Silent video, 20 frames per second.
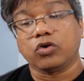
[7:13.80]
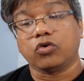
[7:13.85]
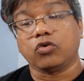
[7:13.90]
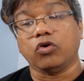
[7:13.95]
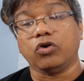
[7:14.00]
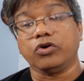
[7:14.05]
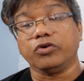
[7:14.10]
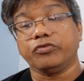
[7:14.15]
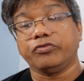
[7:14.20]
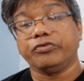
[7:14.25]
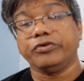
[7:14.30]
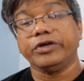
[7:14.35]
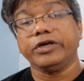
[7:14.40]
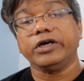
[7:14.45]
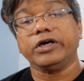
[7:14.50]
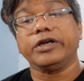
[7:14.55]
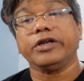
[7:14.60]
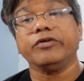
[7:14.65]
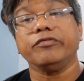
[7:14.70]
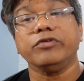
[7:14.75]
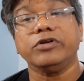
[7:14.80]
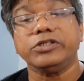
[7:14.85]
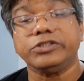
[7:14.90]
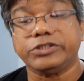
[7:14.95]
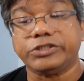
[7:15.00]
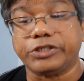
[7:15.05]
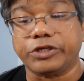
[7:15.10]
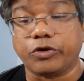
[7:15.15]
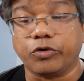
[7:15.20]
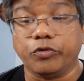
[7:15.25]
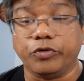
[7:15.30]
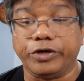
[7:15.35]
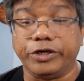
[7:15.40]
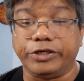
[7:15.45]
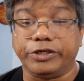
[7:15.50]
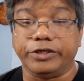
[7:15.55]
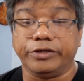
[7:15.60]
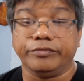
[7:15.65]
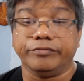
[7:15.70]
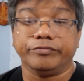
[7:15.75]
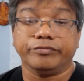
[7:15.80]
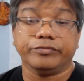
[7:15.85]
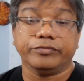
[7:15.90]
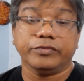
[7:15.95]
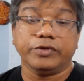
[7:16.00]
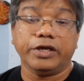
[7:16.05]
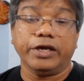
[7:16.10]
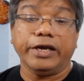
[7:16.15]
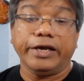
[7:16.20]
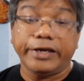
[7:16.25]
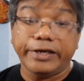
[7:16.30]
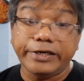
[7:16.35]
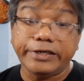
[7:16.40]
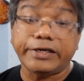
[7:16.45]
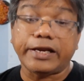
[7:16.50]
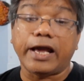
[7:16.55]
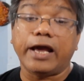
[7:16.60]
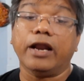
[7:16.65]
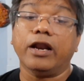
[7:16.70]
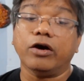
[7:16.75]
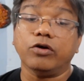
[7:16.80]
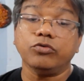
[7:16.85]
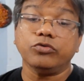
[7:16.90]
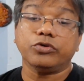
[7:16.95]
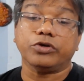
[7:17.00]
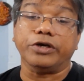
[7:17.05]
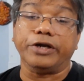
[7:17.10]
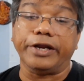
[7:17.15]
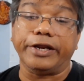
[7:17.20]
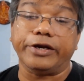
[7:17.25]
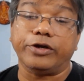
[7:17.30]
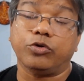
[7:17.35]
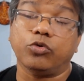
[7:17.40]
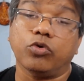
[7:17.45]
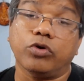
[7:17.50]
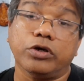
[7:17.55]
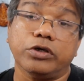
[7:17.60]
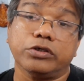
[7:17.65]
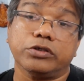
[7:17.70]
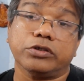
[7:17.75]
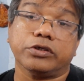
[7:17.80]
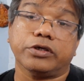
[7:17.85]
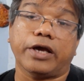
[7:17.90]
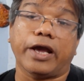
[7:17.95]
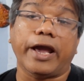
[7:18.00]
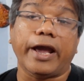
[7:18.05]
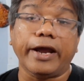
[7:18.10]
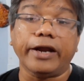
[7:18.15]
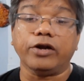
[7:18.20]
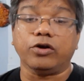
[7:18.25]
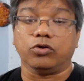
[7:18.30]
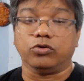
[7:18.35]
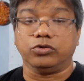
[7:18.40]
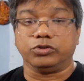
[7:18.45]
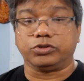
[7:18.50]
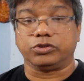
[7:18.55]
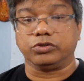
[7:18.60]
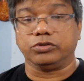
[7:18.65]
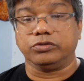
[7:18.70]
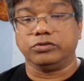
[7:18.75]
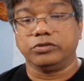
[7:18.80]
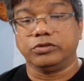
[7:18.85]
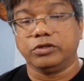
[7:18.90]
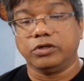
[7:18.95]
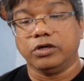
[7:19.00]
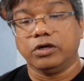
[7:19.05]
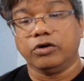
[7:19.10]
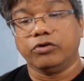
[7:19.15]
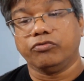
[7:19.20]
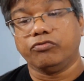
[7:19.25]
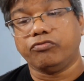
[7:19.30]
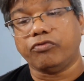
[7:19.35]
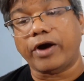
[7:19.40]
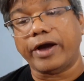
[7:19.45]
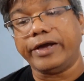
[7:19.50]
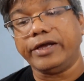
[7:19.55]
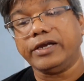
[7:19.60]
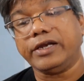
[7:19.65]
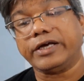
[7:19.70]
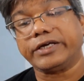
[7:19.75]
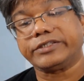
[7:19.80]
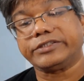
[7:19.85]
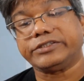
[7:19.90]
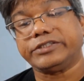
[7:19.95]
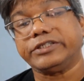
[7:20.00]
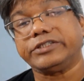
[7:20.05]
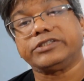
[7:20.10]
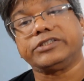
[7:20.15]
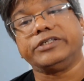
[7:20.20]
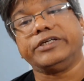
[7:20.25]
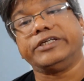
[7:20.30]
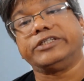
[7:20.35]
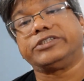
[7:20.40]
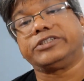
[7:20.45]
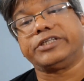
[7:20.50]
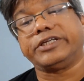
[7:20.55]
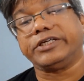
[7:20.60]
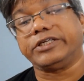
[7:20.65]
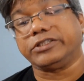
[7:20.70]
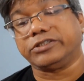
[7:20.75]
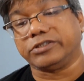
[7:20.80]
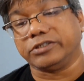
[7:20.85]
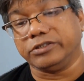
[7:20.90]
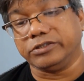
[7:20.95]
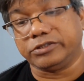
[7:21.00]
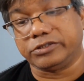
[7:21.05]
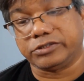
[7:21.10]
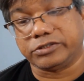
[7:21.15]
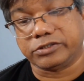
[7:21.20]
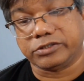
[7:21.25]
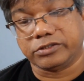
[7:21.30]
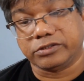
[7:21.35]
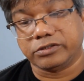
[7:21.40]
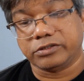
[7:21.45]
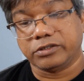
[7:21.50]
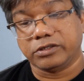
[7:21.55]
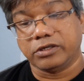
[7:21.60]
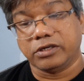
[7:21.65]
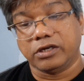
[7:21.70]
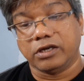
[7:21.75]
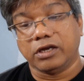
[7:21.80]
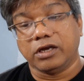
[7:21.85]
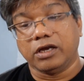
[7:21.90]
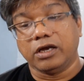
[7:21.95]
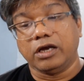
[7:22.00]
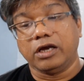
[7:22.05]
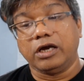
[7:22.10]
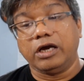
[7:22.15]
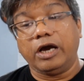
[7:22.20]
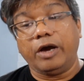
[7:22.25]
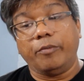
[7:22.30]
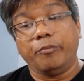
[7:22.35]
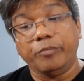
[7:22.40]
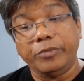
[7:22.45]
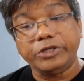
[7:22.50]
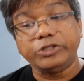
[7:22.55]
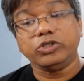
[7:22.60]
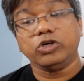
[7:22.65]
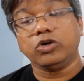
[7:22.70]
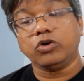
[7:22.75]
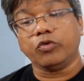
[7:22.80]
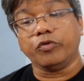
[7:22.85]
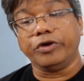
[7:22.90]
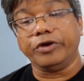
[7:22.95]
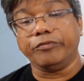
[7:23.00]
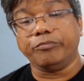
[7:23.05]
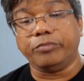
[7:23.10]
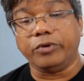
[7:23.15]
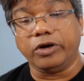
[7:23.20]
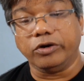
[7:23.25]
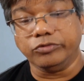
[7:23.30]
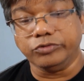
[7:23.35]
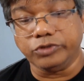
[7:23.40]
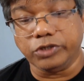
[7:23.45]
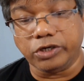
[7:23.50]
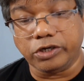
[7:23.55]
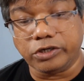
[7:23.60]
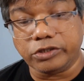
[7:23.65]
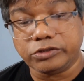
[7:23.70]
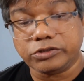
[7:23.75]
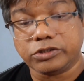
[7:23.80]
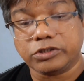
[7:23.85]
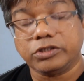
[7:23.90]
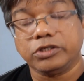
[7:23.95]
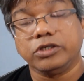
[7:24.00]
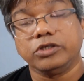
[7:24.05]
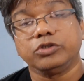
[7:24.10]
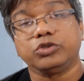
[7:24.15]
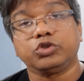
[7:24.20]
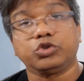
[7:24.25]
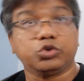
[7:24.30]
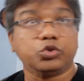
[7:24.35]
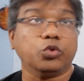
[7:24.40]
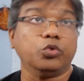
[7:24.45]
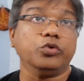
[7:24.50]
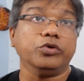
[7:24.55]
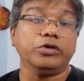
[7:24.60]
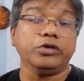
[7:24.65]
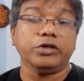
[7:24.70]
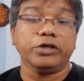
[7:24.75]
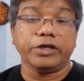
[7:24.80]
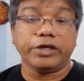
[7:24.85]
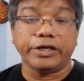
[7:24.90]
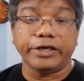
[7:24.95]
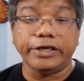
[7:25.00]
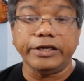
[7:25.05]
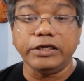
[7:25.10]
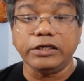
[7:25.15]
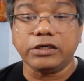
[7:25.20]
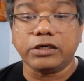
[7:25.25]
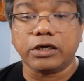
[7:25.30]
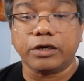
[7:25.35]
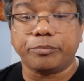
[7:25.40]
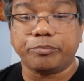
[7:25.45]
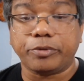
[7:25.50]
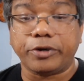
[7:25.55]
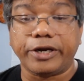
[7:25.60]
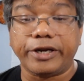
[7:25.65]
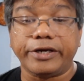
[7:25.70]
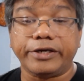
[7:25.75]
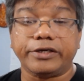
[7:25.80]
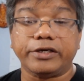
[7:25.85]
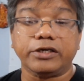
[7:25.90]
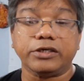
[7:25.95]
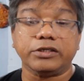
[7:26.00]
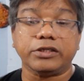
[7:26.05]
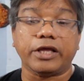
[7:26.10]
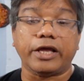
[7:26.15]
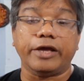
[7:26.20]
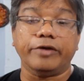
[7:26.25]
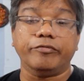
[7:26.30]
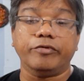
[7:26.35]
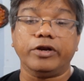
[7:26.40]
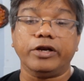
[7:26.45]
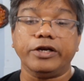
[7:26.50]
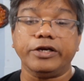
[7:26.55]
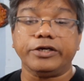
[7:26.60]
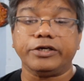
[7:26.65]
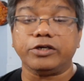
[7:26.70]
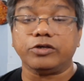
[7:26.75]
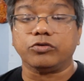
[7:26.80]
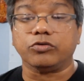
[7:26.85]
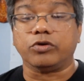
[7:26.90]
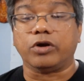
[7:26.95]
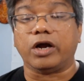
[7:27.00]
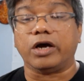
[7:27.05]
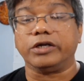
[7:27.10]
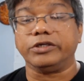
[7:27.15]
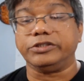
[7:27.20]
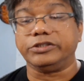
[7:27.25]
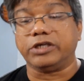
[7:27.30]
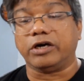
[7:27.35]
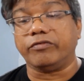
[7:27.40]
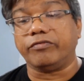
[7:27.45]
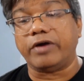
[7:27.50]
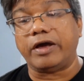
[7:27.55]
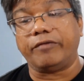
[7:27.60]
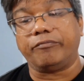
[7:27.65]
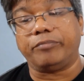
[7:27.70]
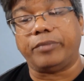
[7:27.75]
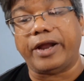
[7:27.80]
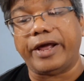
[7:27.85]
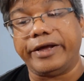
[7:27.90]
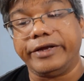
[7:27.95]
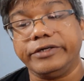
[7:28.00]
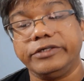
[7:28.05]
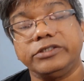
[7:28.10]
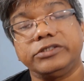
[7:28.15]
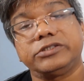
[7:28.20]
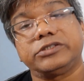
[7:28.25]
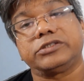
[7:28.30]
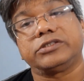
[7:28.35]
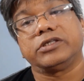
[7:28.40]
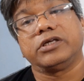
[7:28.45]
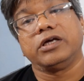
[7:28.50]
configurable security. It allowed network and also file access restrictions. Major web browsers soon incorporated the ability to run Java applets